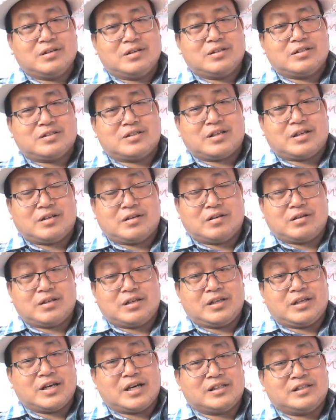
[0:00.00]
So,
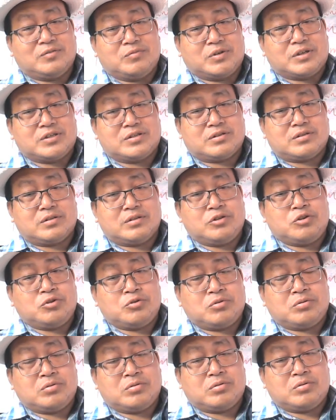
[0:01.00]
in other words,
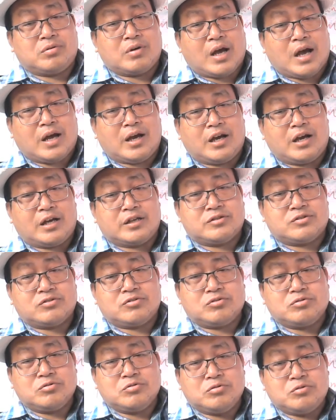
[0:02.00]
you
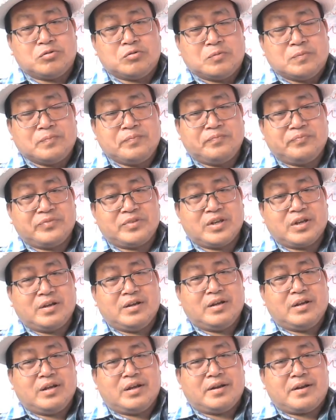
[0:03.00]
assume
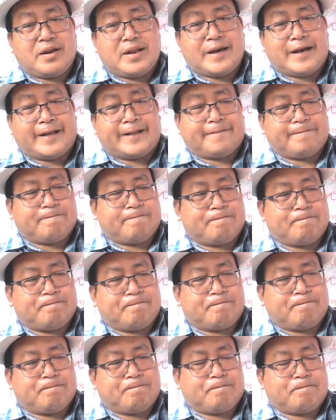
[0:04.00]
that
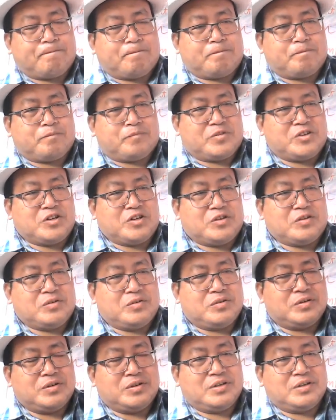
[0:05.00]
you know